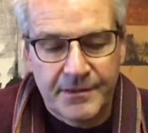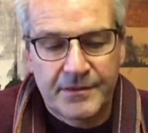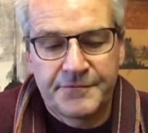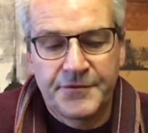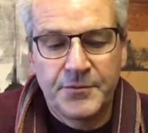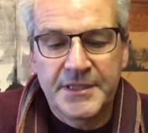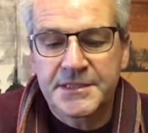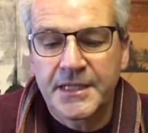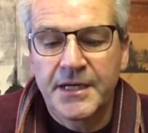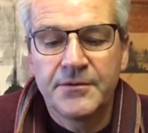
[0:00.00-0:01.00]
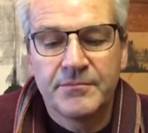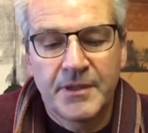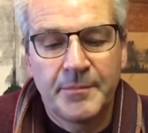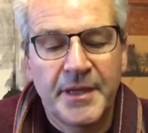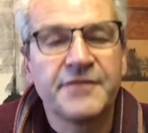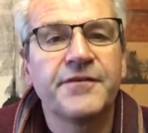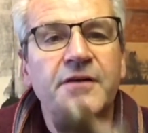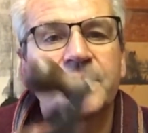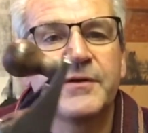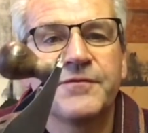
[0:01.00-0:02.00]
few weeks ago I paid
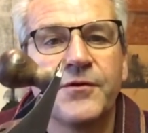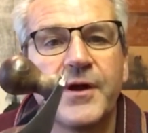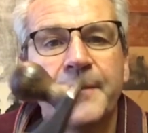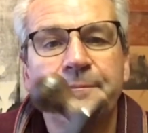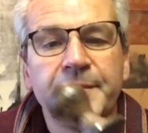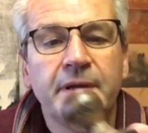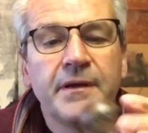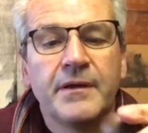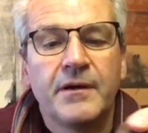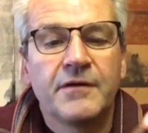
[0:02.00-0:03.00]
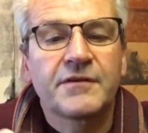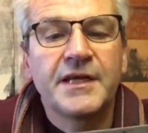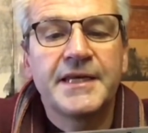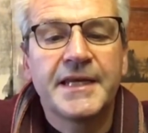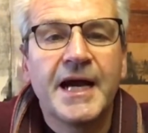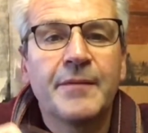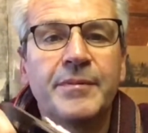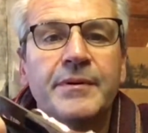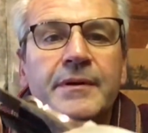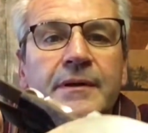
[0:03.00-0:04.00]
£5 for it. I've cleaned it up.
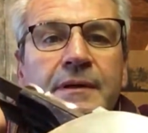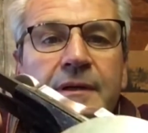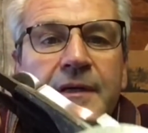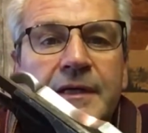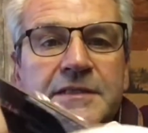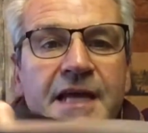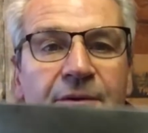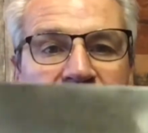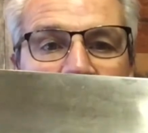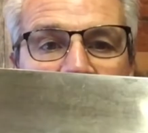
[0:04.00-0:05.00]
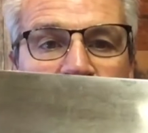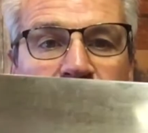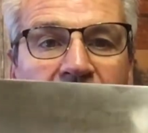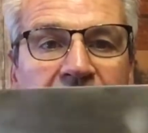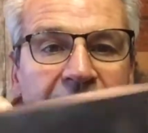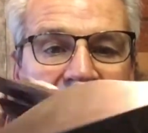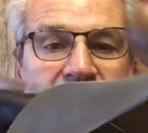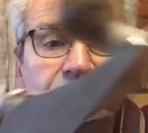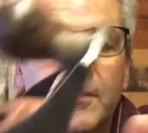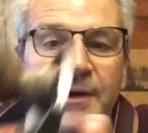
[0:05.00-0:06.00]
It's now a usable plane actually,
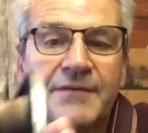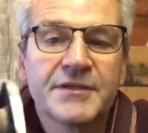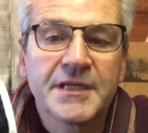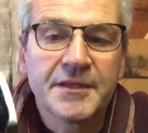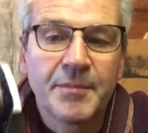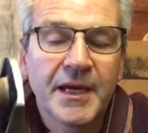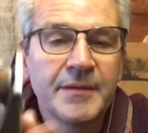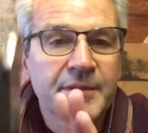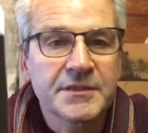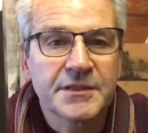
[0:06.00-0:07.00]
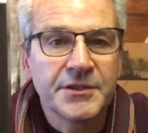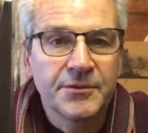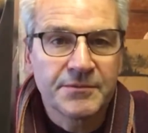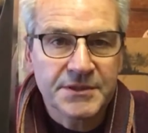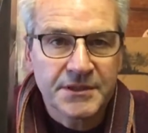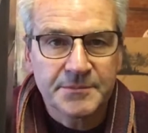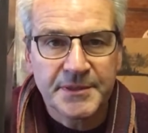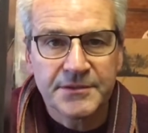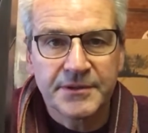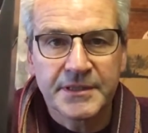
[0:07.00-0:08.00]
although I haven't done the blade because I knew I was going to be
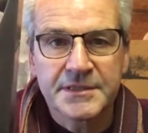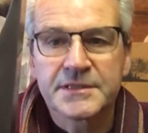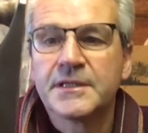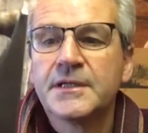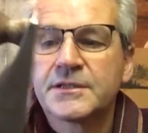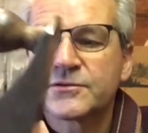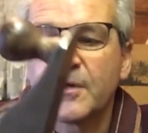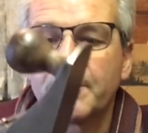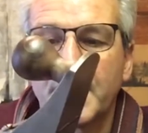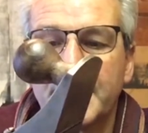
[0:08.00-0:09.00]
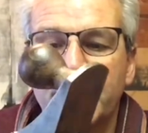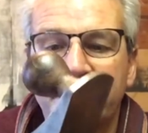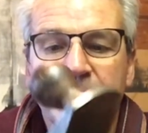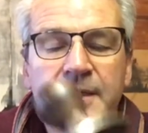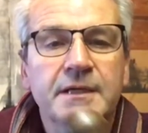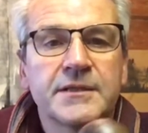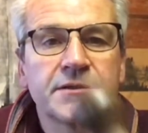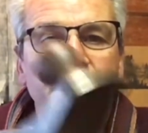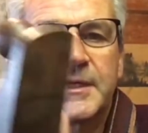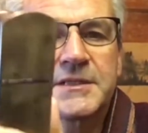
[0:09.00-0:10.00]
doing this scrub plane with it. So
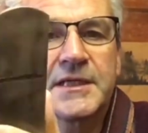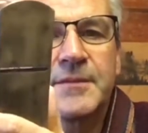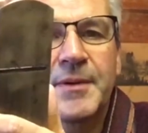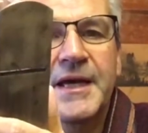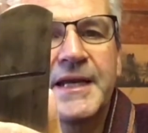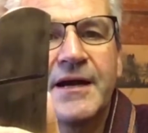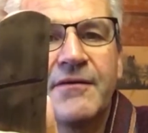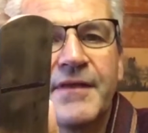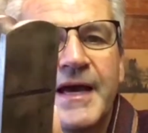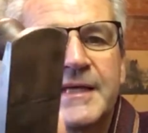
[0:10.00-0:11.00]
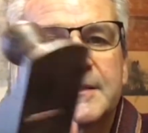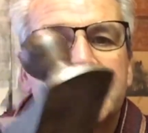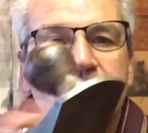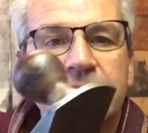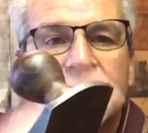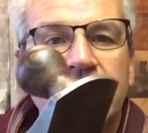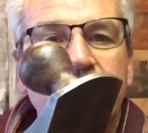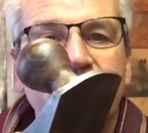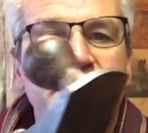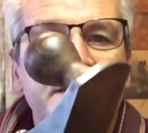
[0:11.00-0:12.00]
we're going to take the blade out of that, curve
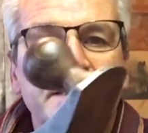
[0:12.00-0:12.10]
it,